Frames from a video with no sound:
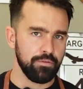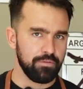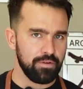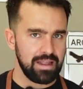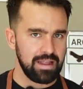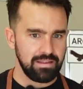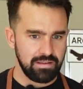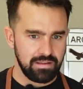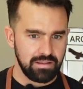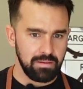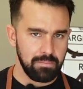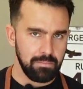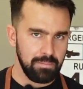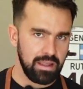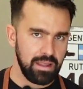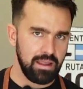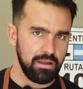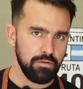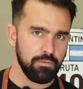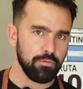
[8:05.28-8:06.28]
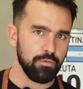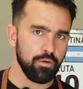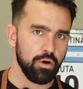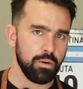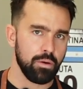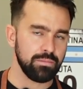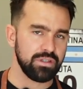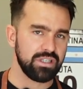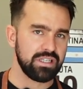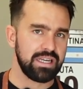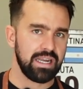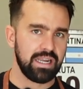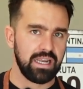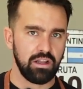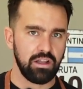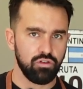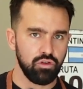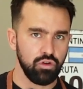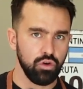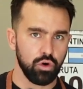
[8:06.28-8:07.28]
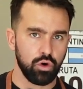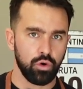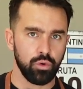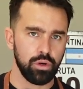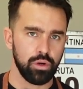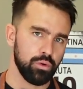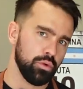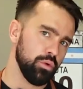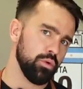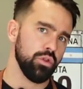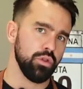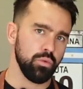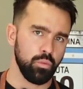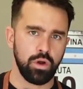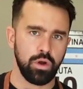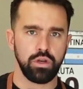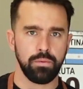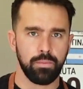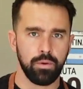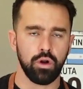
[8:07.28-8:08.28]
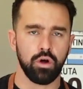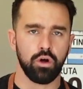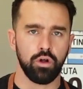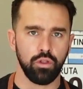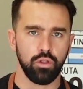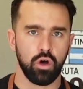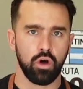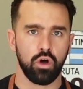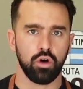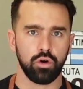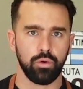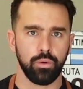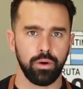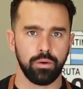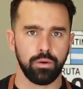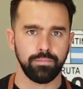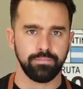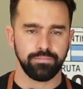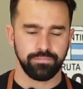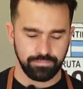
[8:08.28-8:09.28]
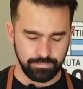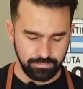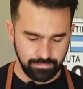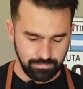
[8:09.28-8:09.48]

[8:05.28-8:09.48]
prevents the meat from sticking to your grill when you put it on the hot grill.